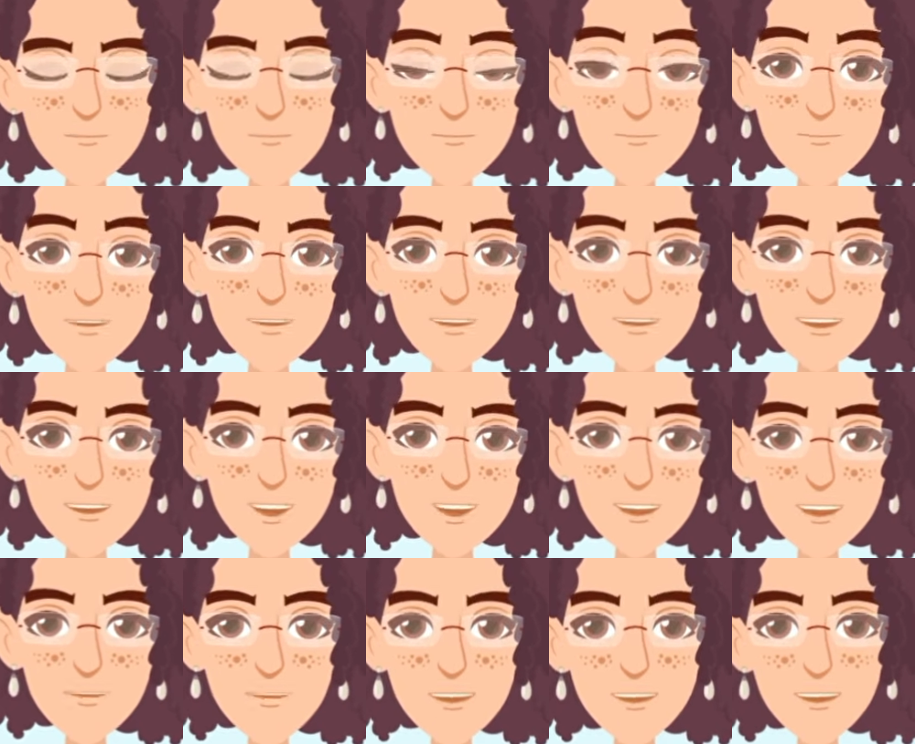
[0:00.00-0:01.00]
Air is
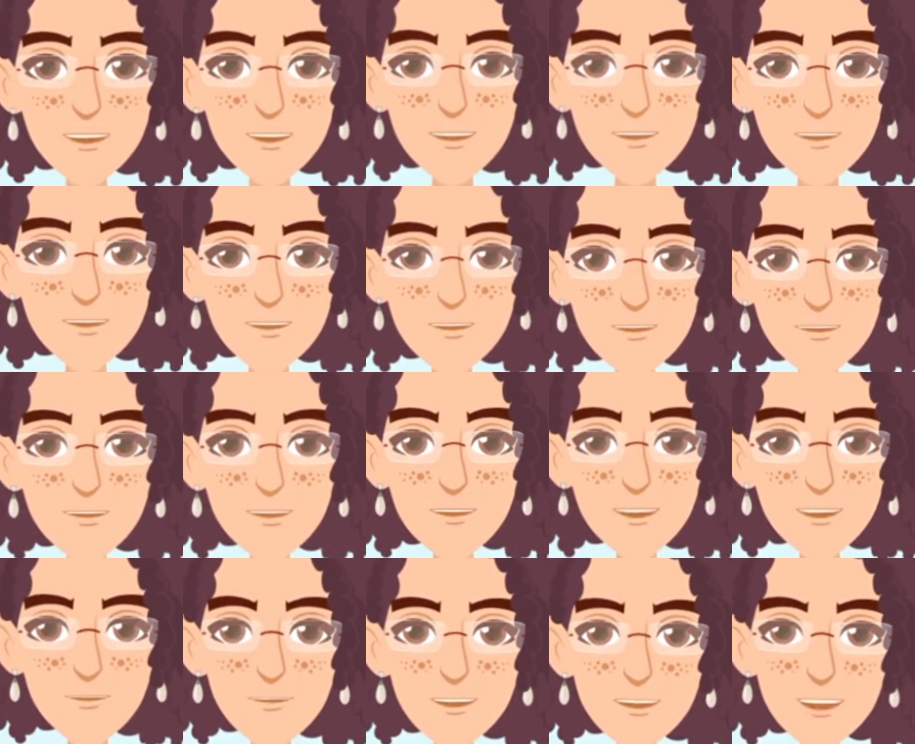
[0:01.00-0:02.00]
made of
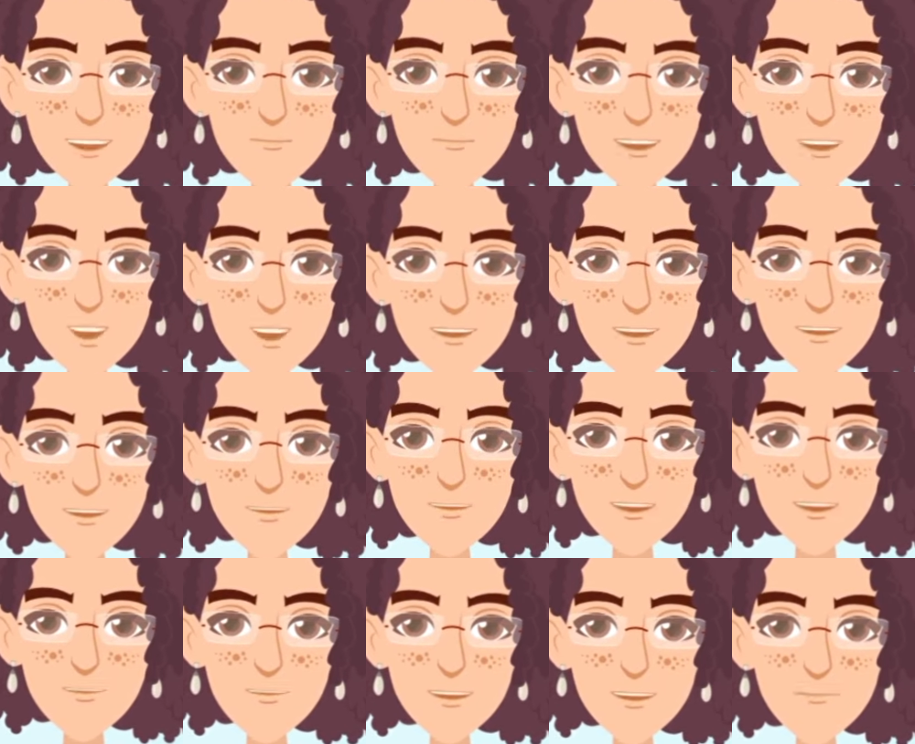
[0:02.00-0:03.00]
millions of tiny
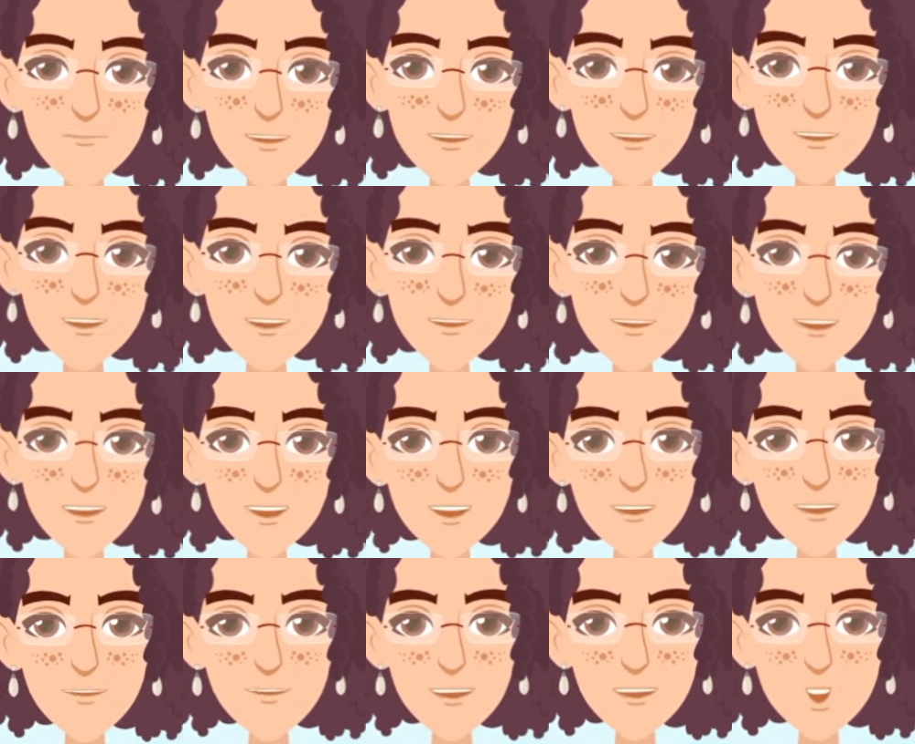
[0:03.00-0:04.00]
invisible
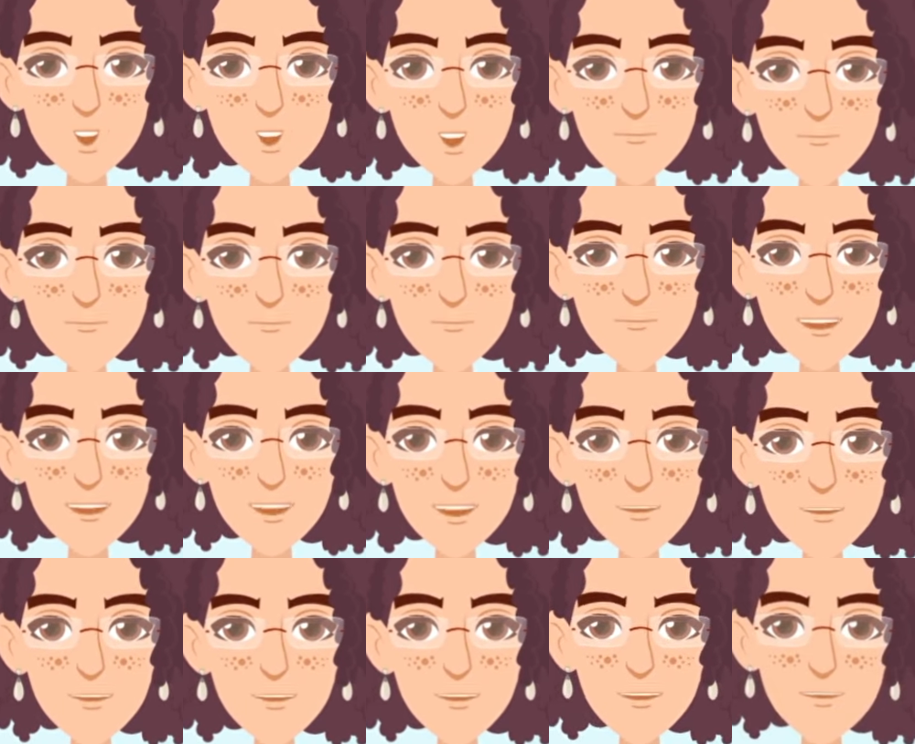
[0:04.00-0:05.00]
pieces, and when
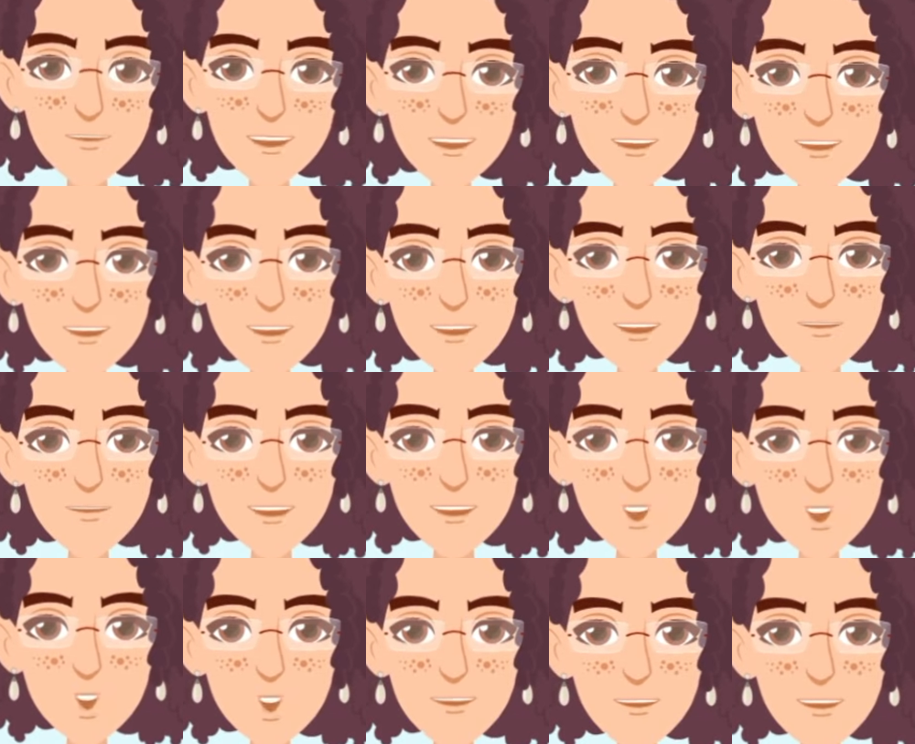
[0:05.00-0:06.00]
those pieces move
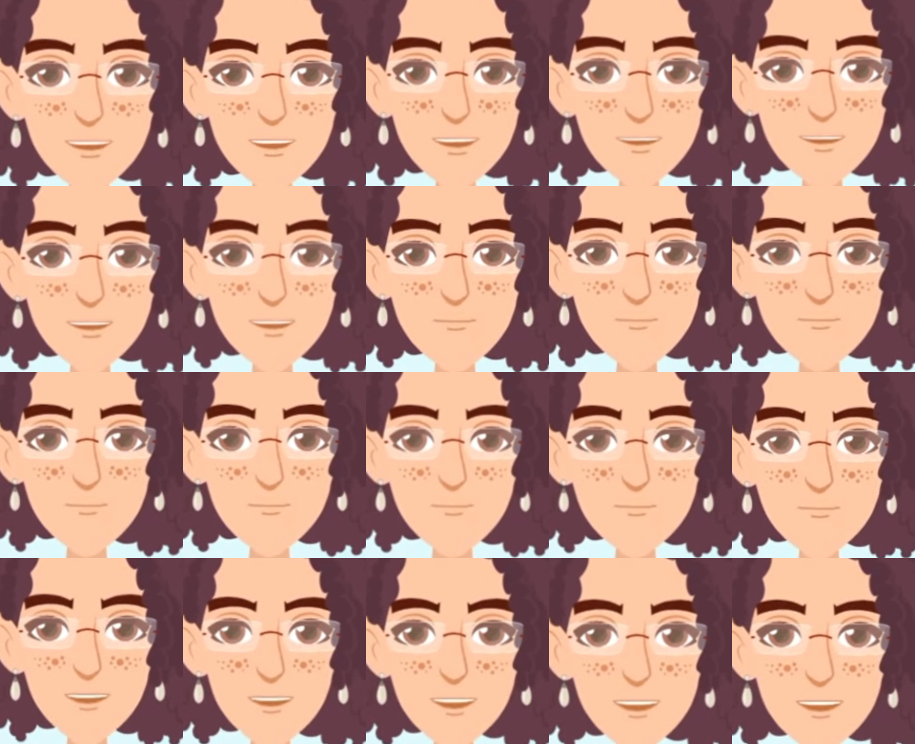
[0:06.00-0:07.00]
fast,
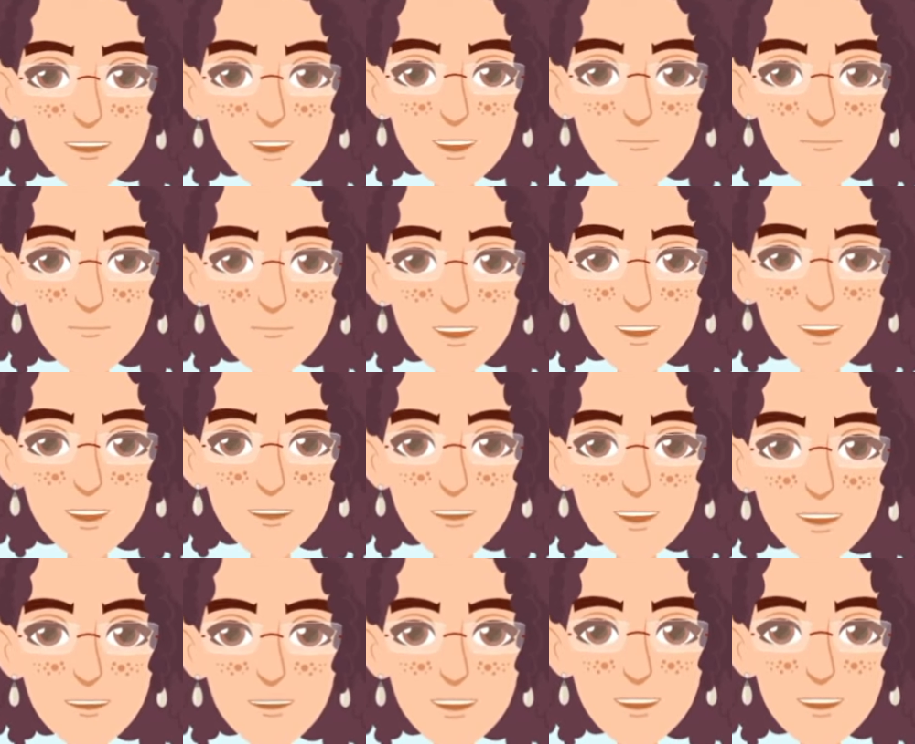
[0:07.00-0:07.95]
they can push.